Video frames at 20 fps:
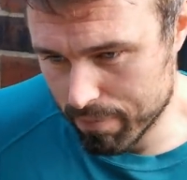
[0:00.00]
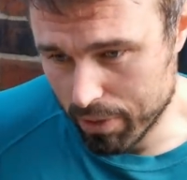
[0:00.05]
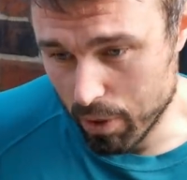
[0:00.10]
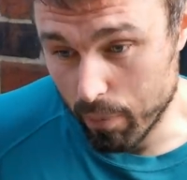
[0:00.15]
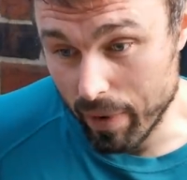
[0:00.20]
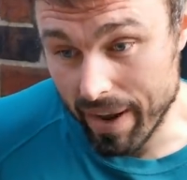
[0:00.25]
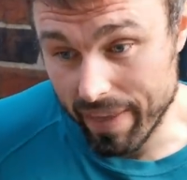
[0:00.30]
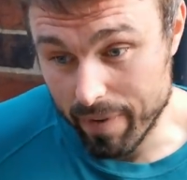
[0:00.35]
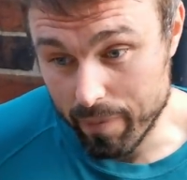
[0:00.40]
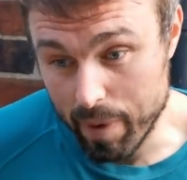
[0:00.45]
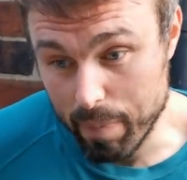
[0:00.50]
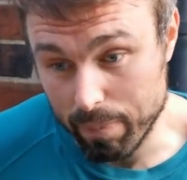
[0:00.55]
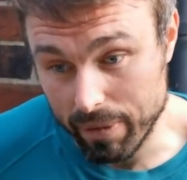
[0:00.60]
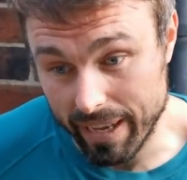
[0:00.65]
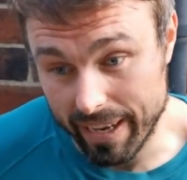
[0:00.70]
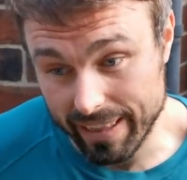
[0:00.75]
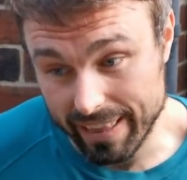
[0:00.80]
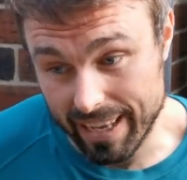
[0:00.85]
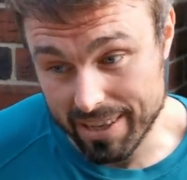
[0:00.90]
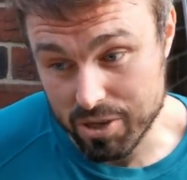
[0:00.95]
the way that we
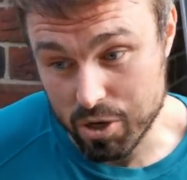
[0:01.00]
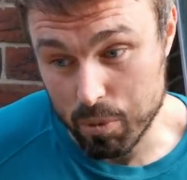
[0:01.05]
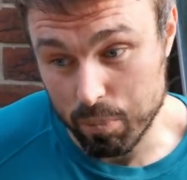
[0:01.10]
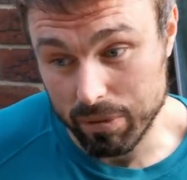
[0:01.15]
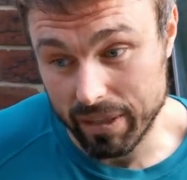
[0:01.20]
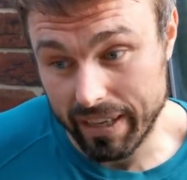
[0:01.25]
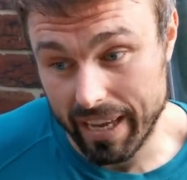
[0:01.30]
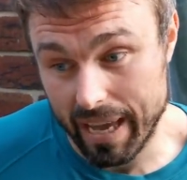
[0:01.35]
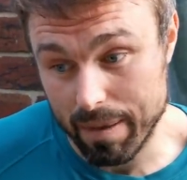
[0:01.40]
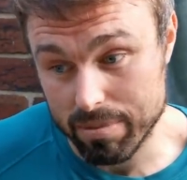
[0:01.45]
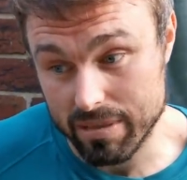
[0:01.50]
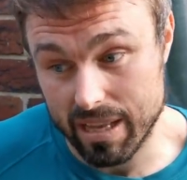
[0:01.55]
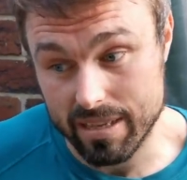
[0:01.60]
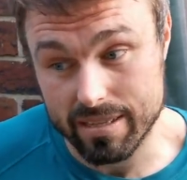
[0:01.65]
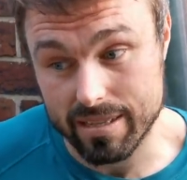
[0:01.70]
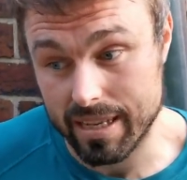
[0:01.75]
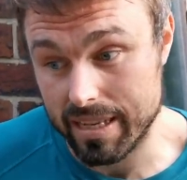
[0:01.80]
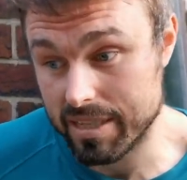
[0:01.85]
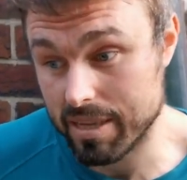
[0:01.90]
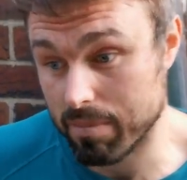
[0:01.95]
play it last couple of games
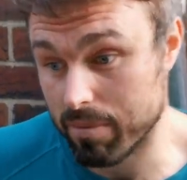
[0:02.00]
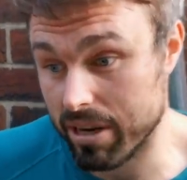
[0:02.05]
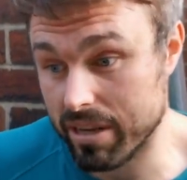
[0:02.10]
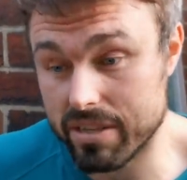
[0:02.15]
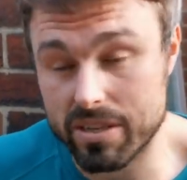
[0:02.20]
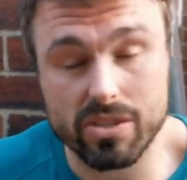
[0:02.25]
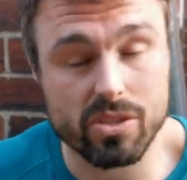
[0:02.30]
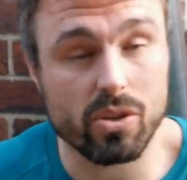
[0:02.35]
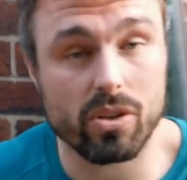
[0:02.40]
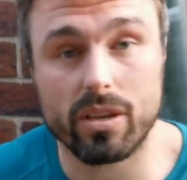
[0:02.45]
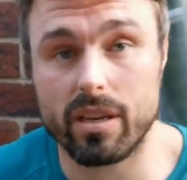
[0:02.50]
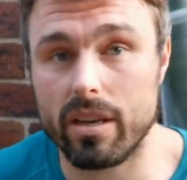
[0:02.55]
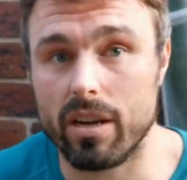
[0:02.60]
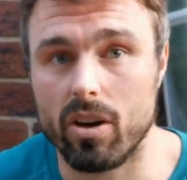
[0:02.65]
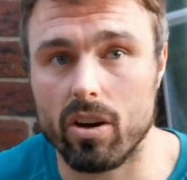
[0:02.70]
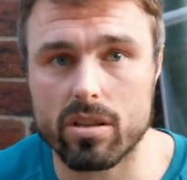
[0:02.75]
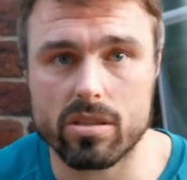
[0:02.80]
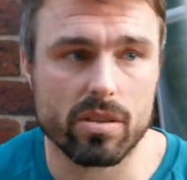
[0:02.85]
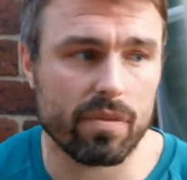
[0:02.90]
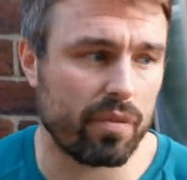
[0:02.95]
last season. But
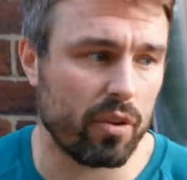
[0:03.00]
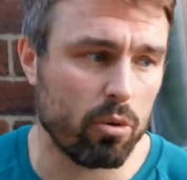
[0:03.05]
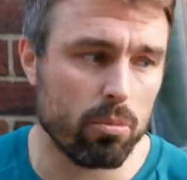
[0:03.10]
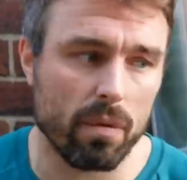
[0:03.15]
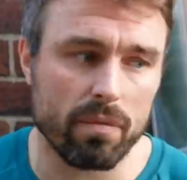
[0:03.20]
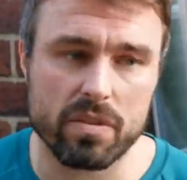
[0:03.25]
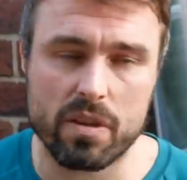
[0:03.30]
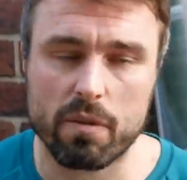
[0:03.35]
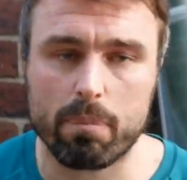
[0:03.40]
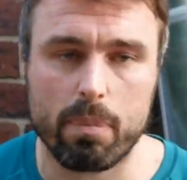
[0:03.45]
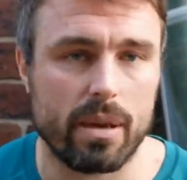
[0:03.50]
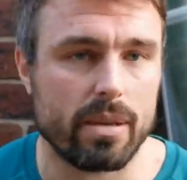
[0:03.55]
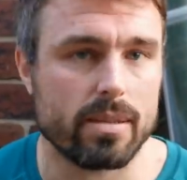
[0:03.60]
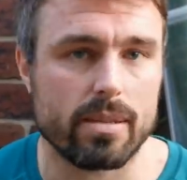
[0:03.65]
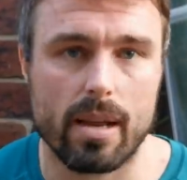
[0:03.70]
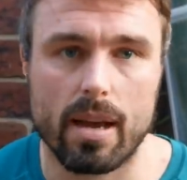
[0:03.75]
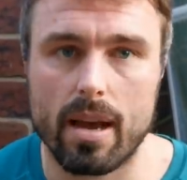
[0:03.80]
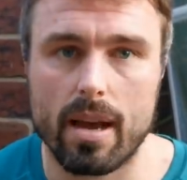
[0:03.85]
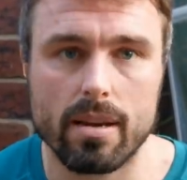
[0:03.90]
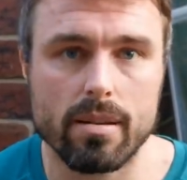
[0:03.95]
it's a few months have
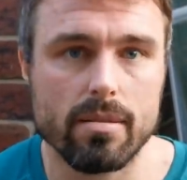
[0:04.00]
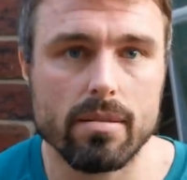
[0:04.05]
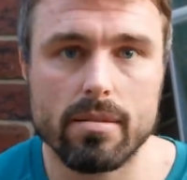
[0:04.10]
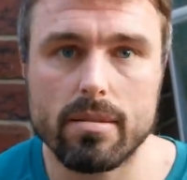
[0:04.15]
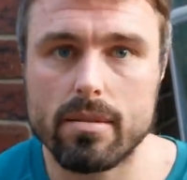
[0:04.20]
passed now.